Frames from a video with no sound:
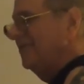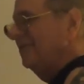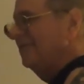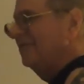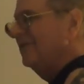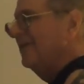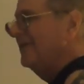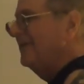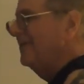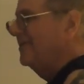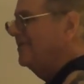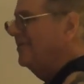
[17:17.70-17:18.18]

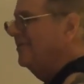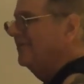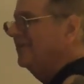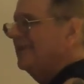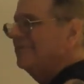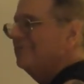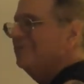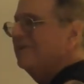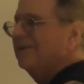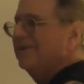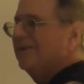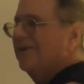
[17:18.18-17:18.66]

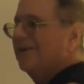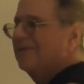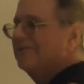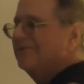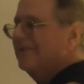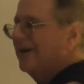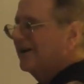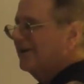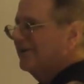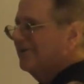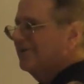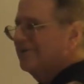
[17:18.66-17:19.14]
you let me go
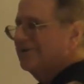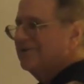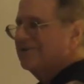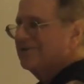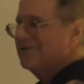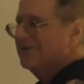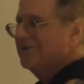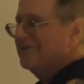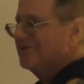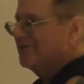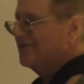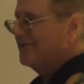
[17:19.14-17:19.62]
to my
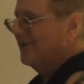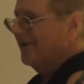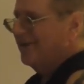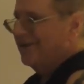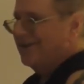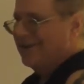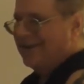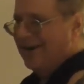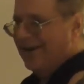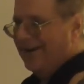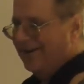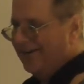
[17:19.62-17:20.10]
Christian
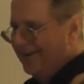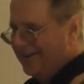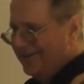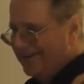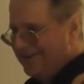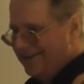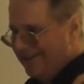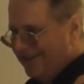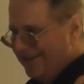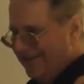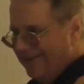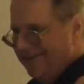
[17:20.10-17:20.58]
church, I'll
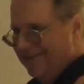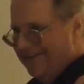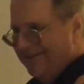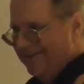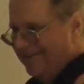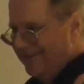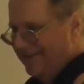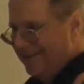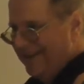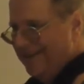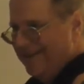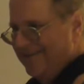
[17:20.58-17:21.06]
let you go to
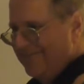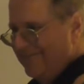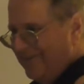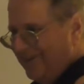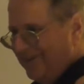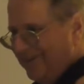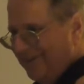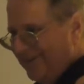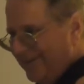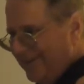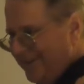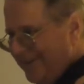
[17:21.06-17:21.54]
your
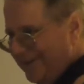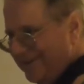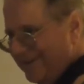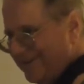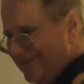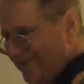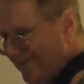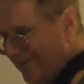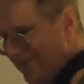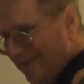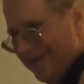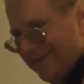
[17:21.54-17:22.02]
temple.
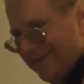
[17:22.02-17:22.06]
It's